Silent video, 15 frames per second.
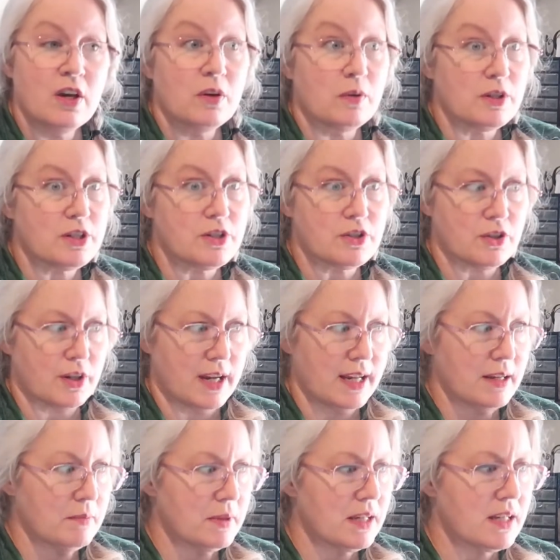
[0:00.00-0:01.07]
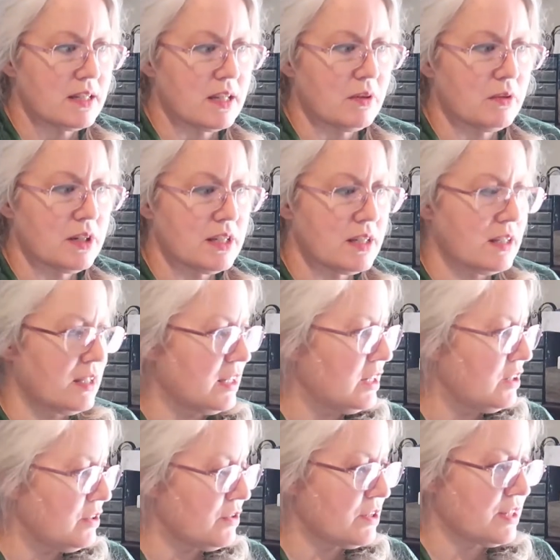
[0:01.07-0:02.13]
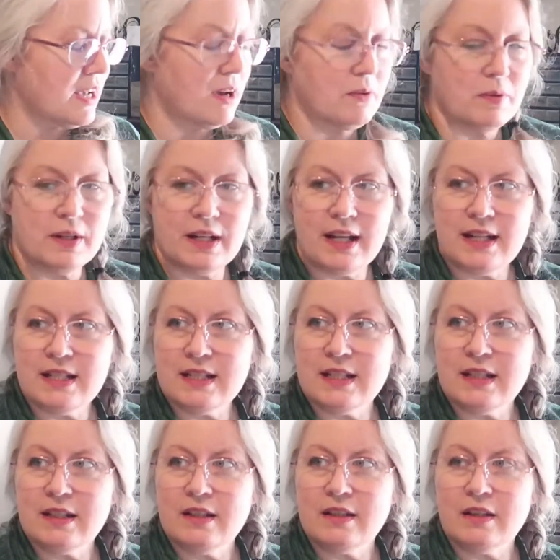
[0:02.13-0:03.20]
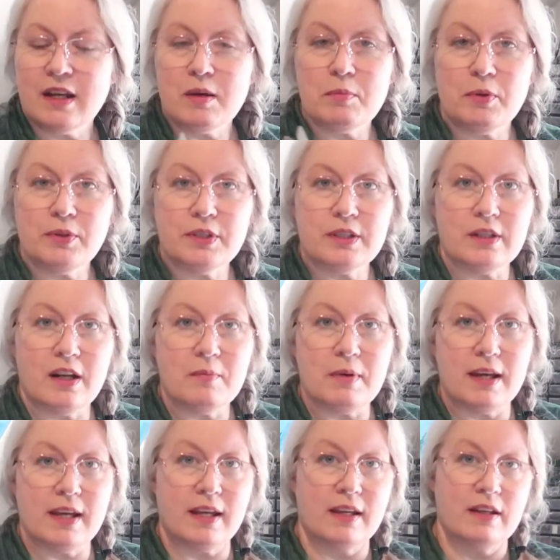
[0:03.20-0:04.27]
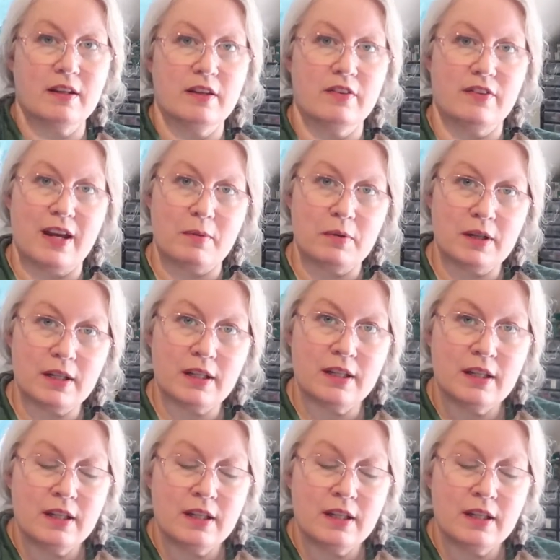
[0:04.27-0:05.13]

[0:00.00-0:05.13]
which is great because I recently used that when I bolted all my fabric.